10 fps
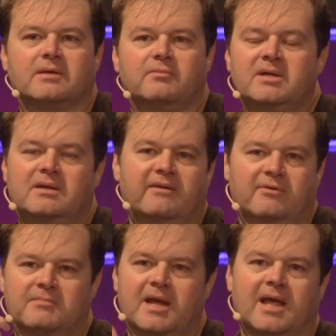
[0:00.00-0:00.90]
Can we give
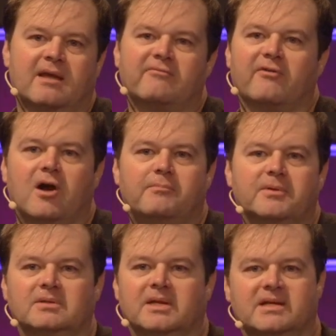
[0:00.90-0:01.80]
them a hand for
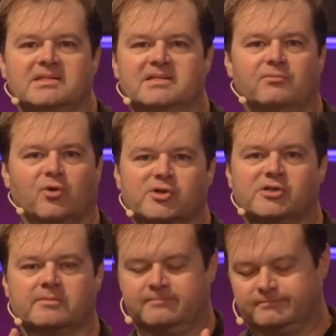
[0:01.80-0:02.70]
helping lead us in worship?